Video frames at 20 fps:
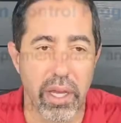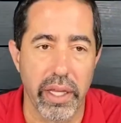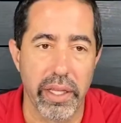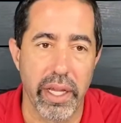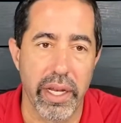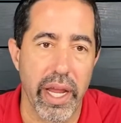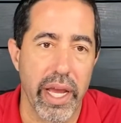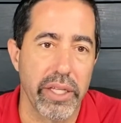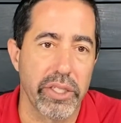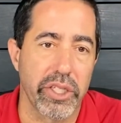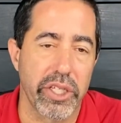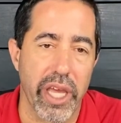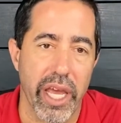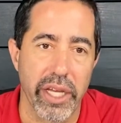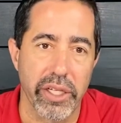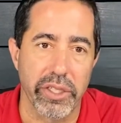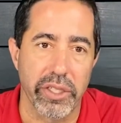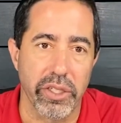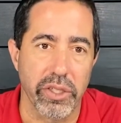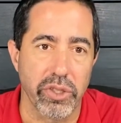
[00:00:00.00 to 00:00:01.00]
And then
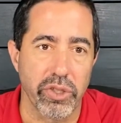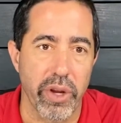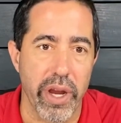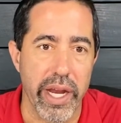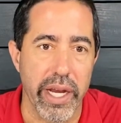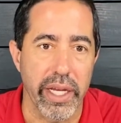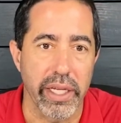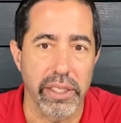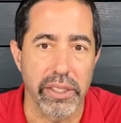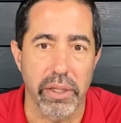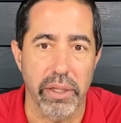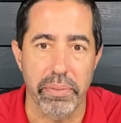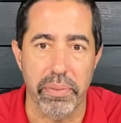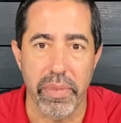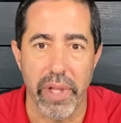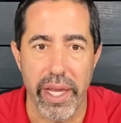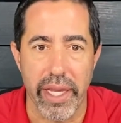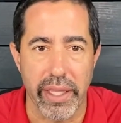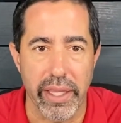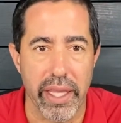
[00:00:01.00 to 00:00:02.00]
education and training, something
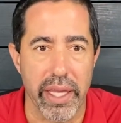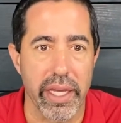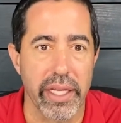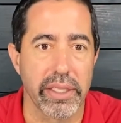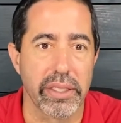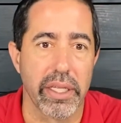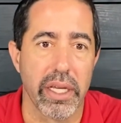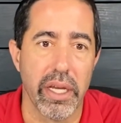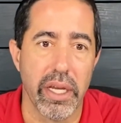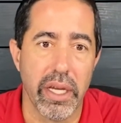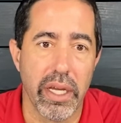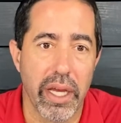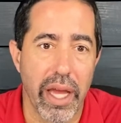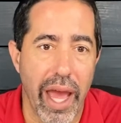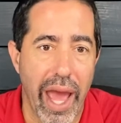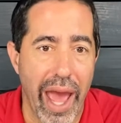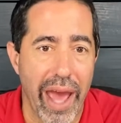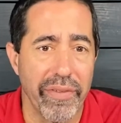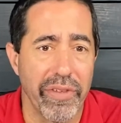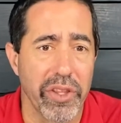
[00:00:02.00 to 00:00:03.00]
like this
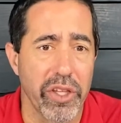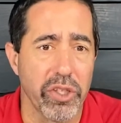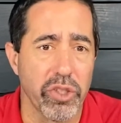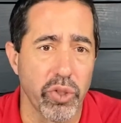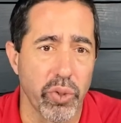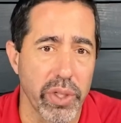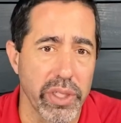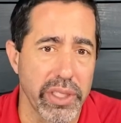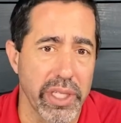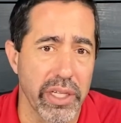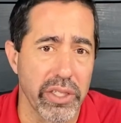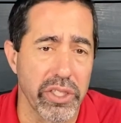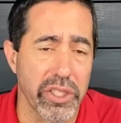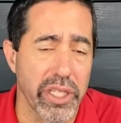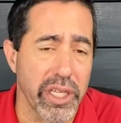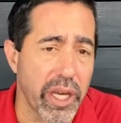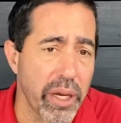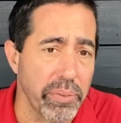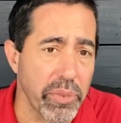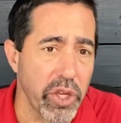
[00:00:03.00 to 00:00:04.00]
having the Joyce
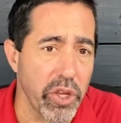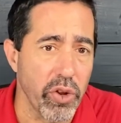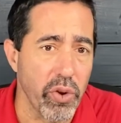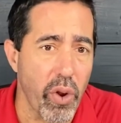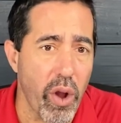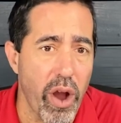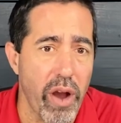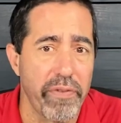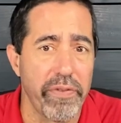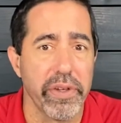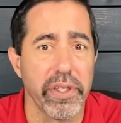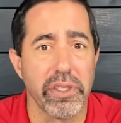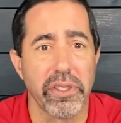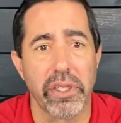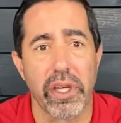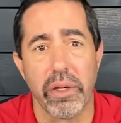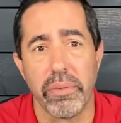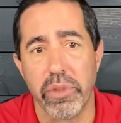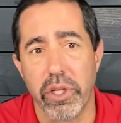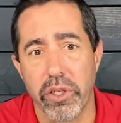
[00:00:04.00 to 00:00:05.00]
Agency come to your office,
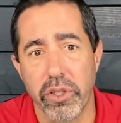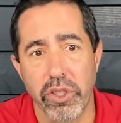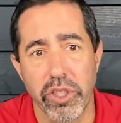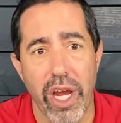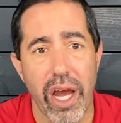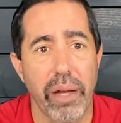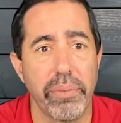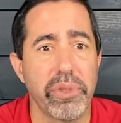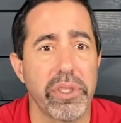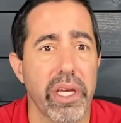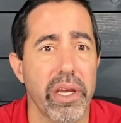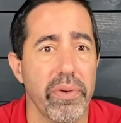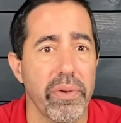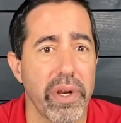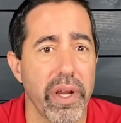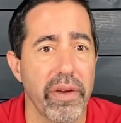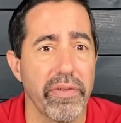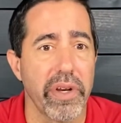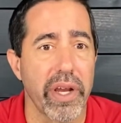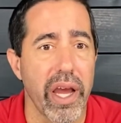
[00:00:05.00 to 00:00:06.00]
come to your job site,
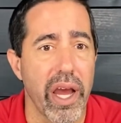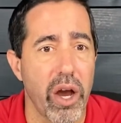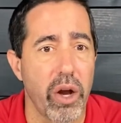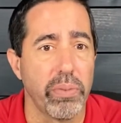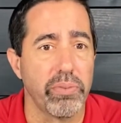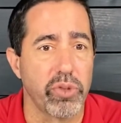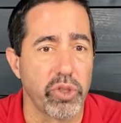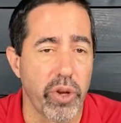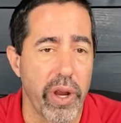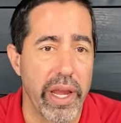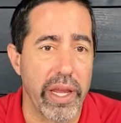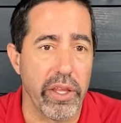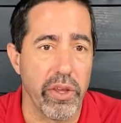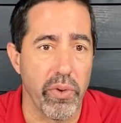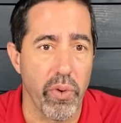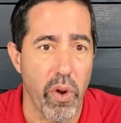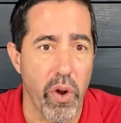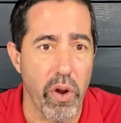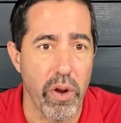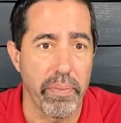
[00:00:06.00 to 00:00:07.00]
whatever, to help train
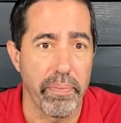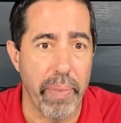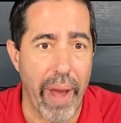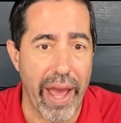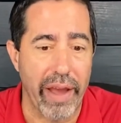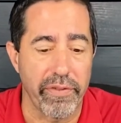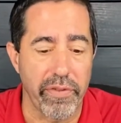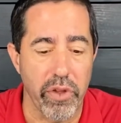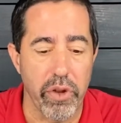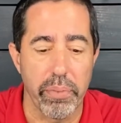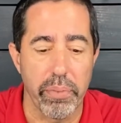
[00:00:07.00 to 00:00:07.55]
you on backflow